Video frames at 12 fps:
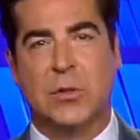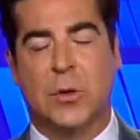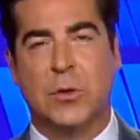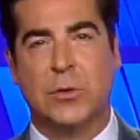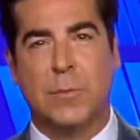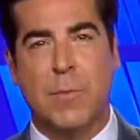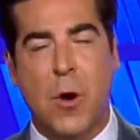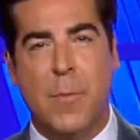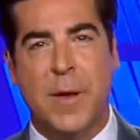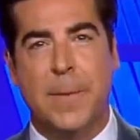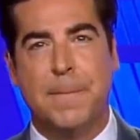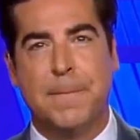soldier
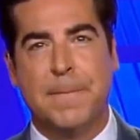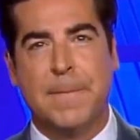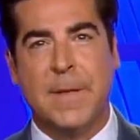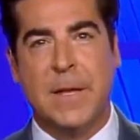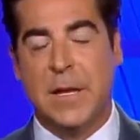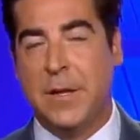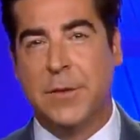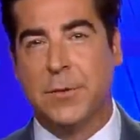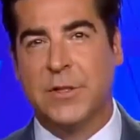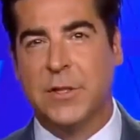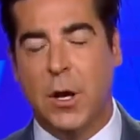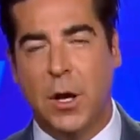moment. He either
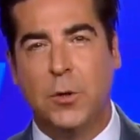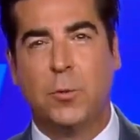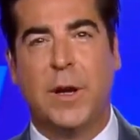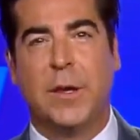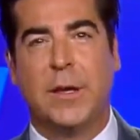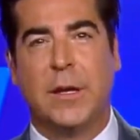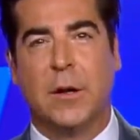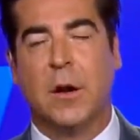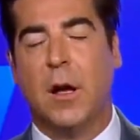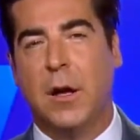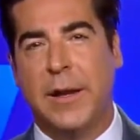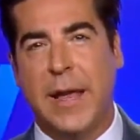is unwilling or
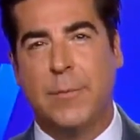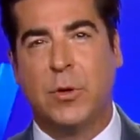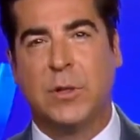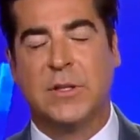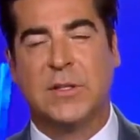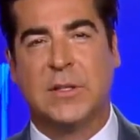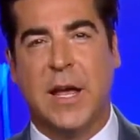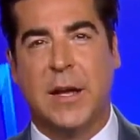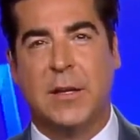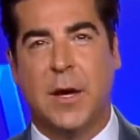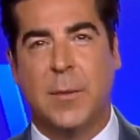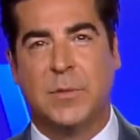unable to
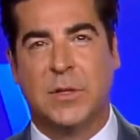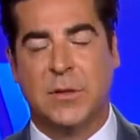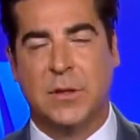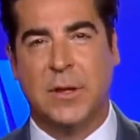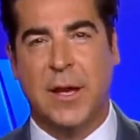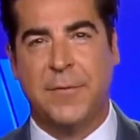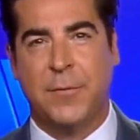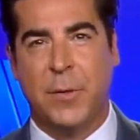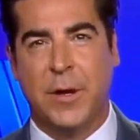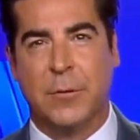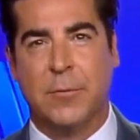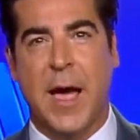stand up to the
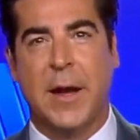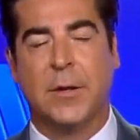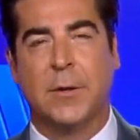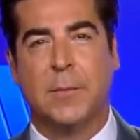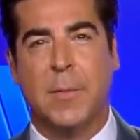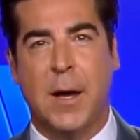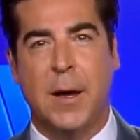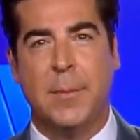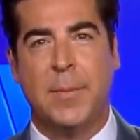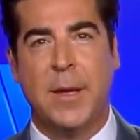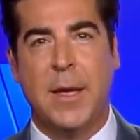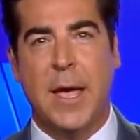left-wing radical
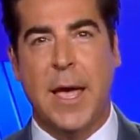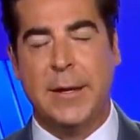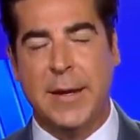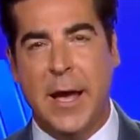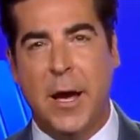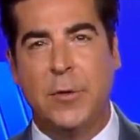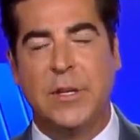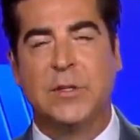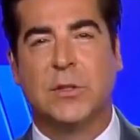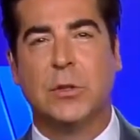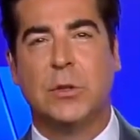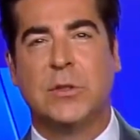mob. And now
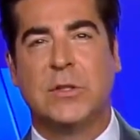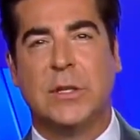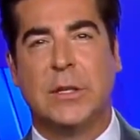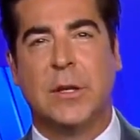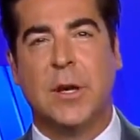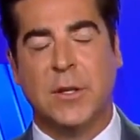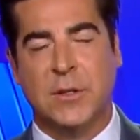he's losing